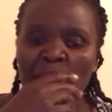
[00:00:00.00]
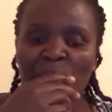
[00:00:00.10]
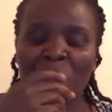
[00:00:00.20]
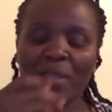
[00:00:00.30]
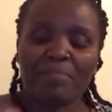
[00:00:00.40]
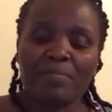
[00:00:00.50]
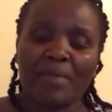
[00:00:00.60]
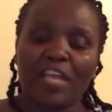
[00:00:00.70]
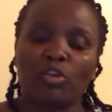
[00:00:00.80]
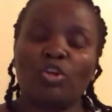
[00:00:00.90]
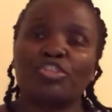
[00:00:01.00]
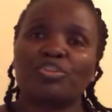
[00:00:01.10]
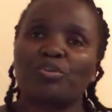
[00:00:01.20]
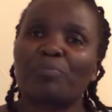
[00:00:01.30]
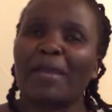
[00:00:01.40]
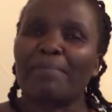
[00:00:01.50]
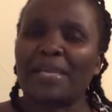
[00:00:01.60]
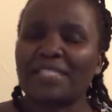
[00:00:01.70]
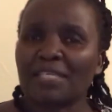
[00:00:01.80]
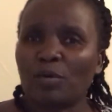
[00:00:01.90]
Maybe my coach or my
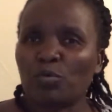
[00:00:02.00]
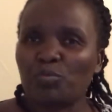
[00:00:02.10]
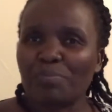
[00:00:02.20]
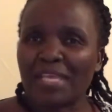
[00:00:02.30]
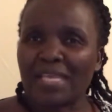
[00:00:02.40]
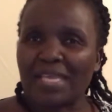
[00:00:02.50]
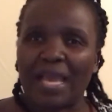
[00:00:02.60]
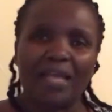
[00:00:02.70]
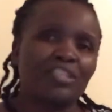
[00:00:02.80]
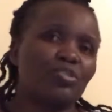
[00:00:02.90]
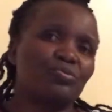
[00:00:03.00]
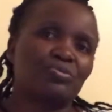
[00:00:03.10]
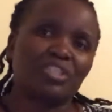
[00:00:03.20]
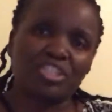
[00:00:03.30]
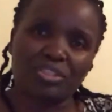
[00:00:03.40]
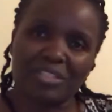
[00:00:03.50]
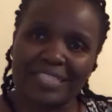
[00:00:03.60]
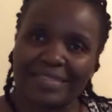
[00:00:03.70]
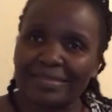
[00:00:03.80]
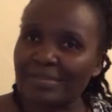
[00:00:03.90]
mentor would be a
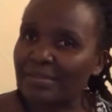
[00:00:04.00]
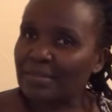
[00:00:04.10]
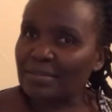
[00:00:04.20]
nutritionist,